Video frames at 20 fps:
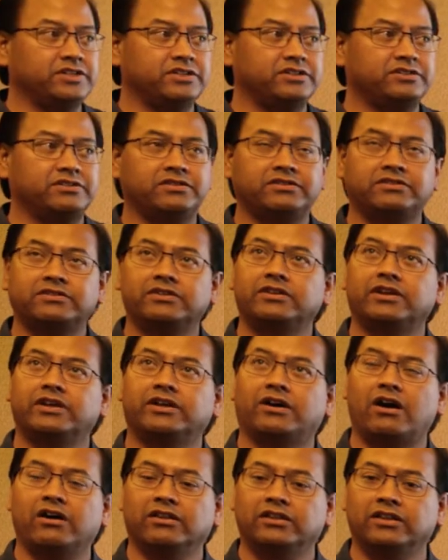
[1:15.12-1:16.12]
in, uh,
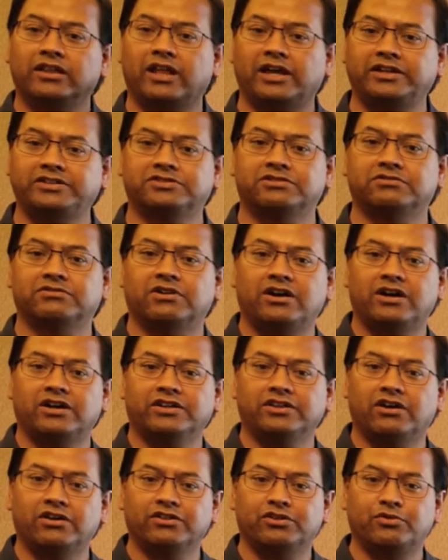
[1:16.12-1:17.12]
all the lights are on,
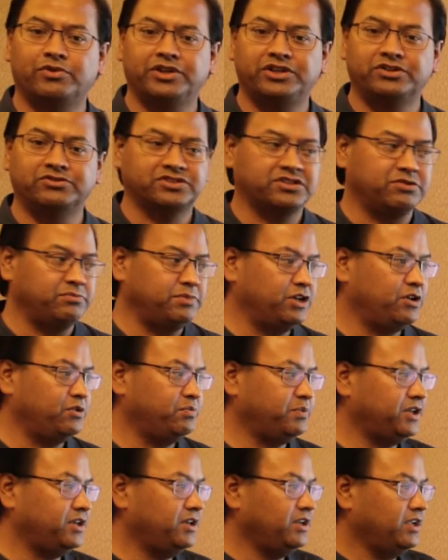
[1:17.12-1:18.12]
all the windows can be
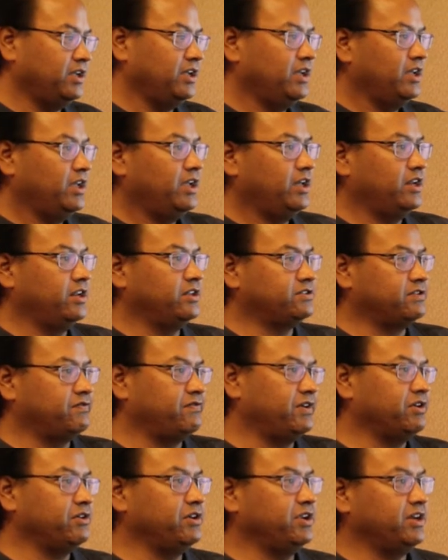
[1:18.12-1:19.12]
open, and it's a
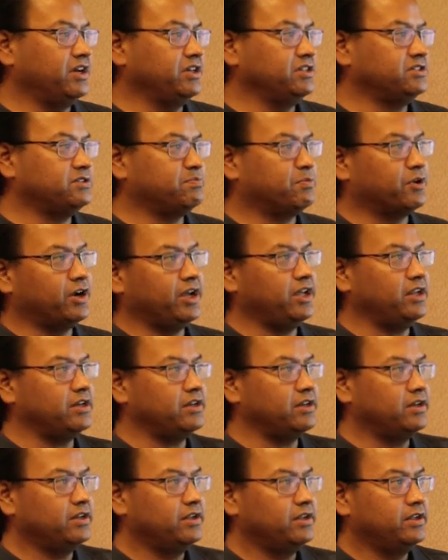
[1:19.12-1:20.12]
very nice, bright
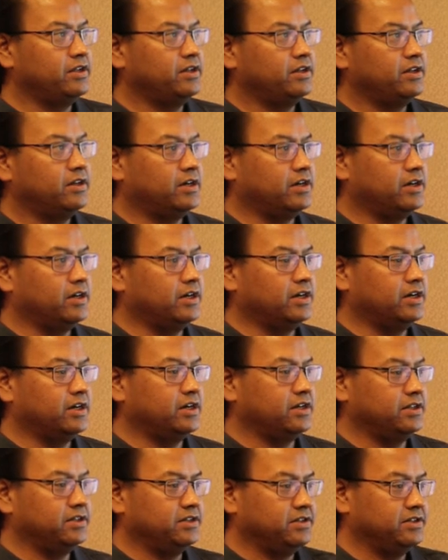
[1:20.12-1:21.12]
uh,
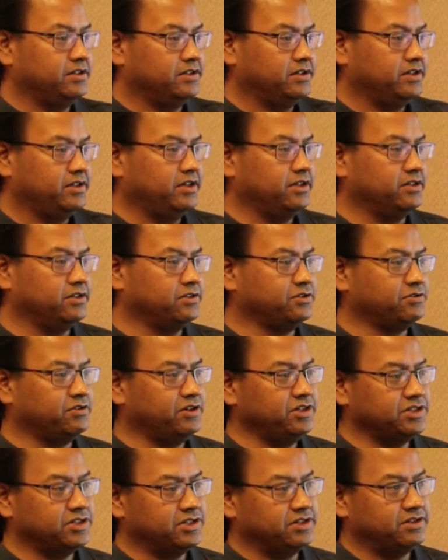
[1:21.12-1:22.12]

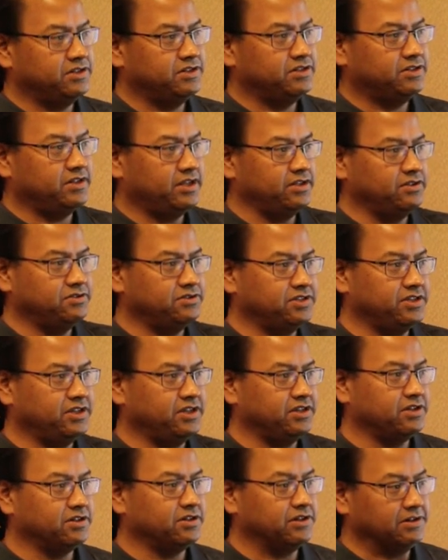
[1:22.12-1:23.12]
illustration that you see
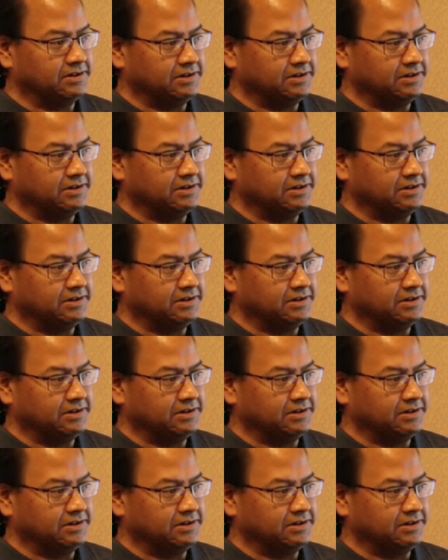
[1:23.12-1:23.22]
here.